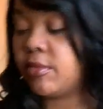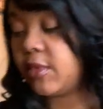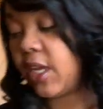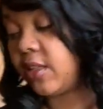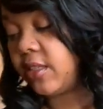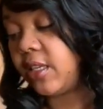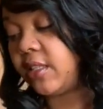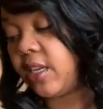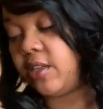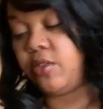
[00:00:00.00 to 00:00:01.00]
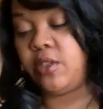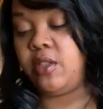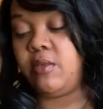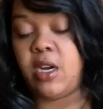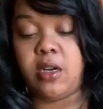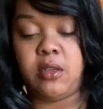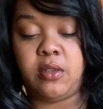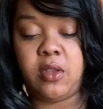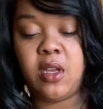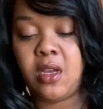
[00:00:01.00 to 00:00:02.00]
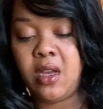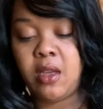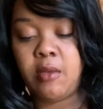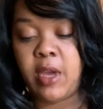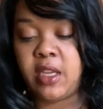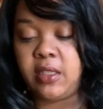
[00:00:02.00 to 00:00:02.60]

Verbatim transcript: That looks like that usually works. Make